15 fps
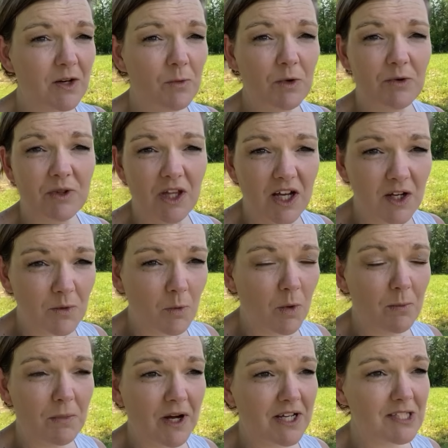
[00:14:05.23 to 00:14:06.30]
and we were lugging
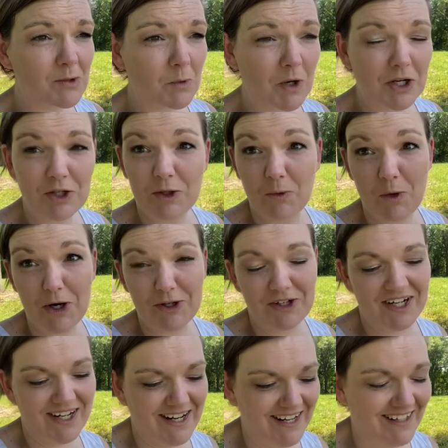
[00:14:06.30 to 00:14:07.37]
buckets of water to water
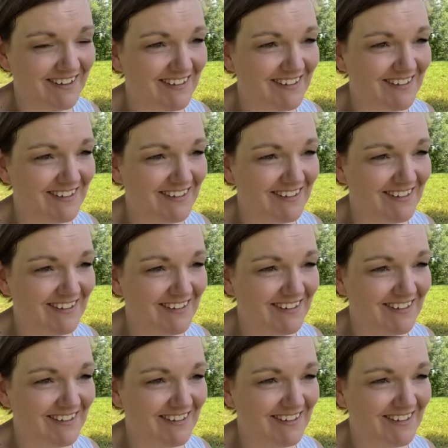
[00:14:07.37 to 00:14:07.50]
it.